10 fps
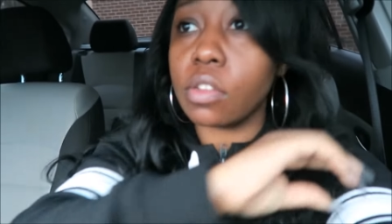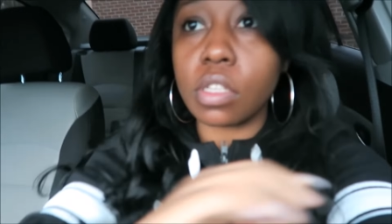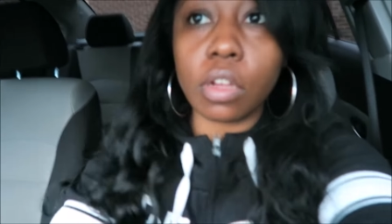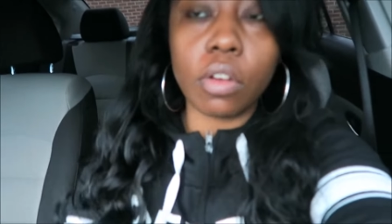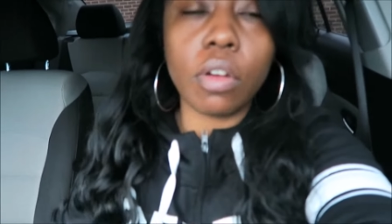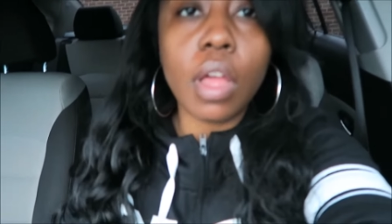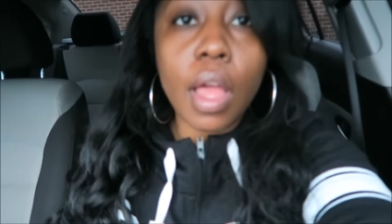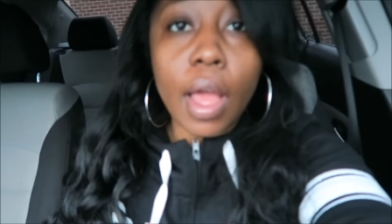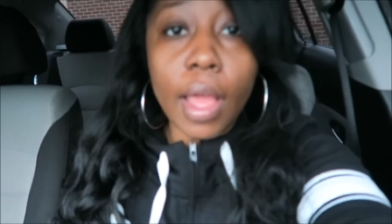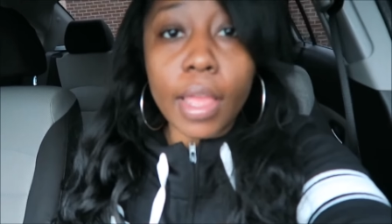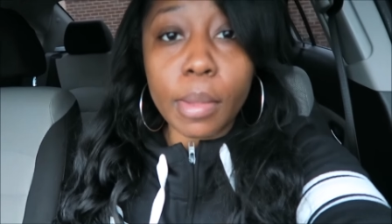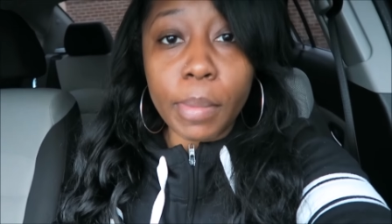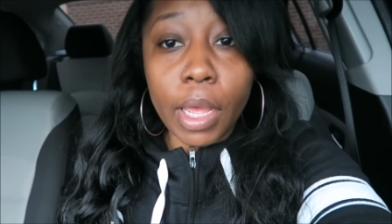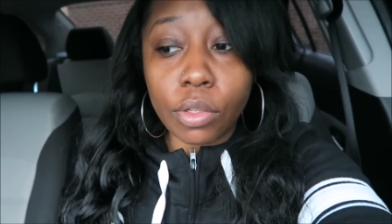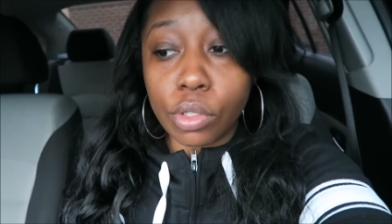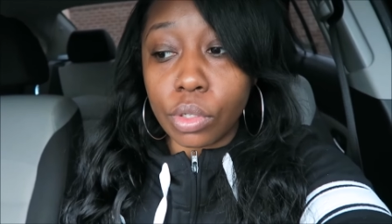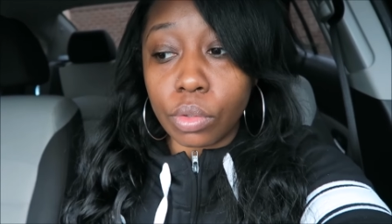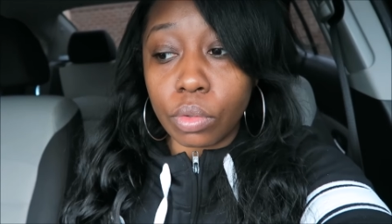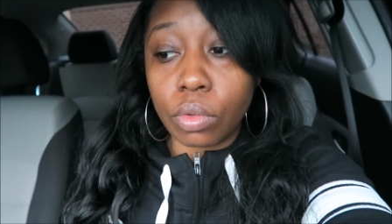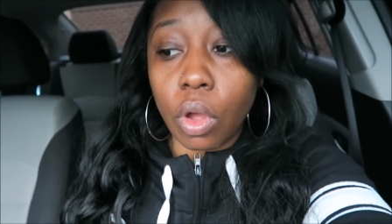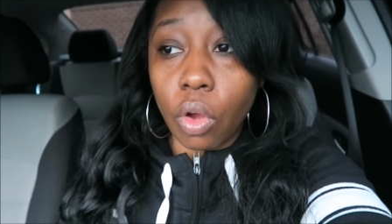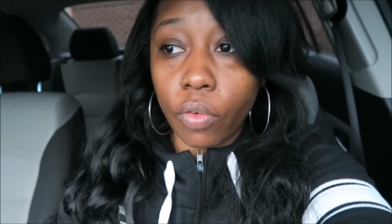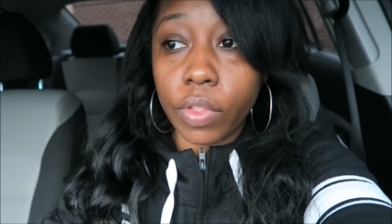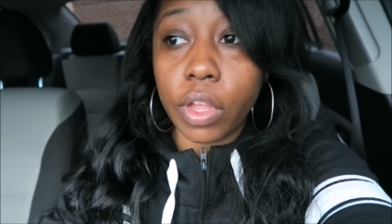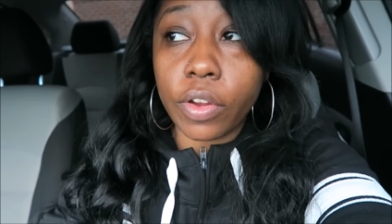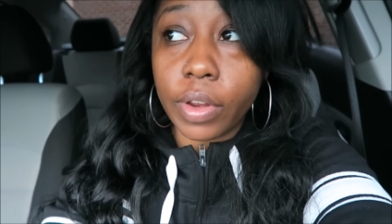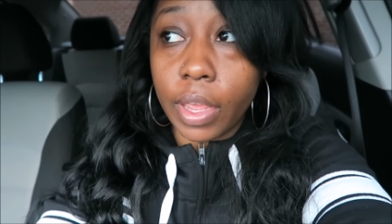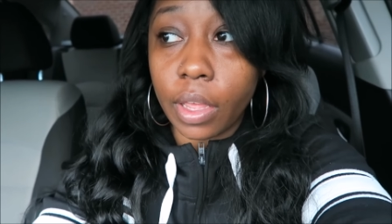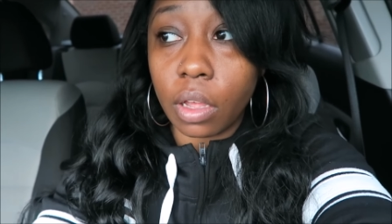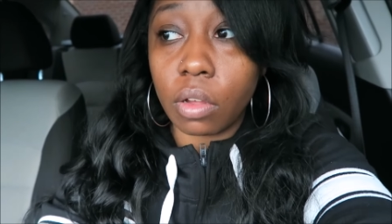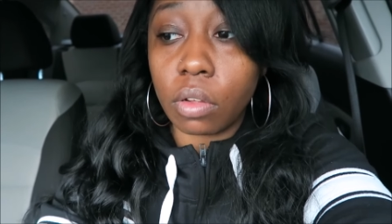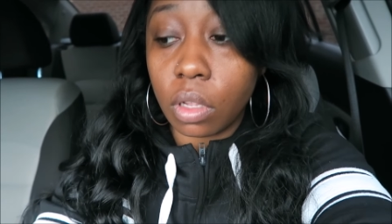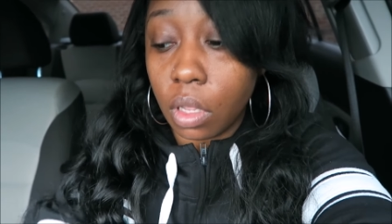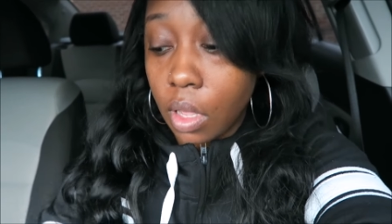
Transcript: So I am about to go over there now.